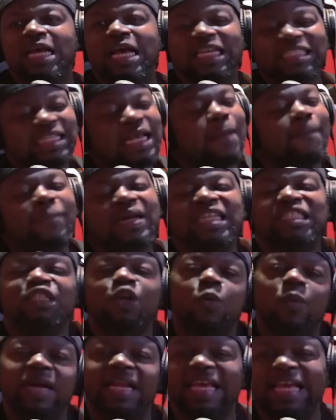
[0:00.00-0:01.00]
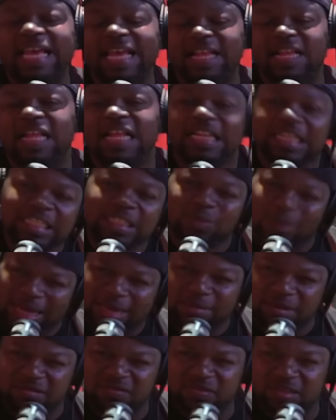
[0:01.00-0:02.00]
It's like bullets don't want to hit these
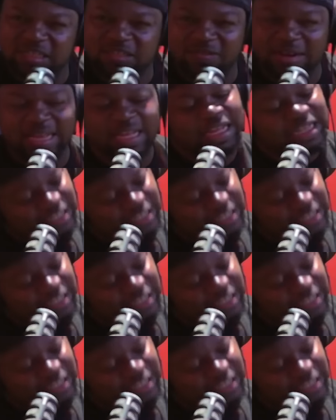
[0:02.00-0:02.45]
white motherfuckers, right?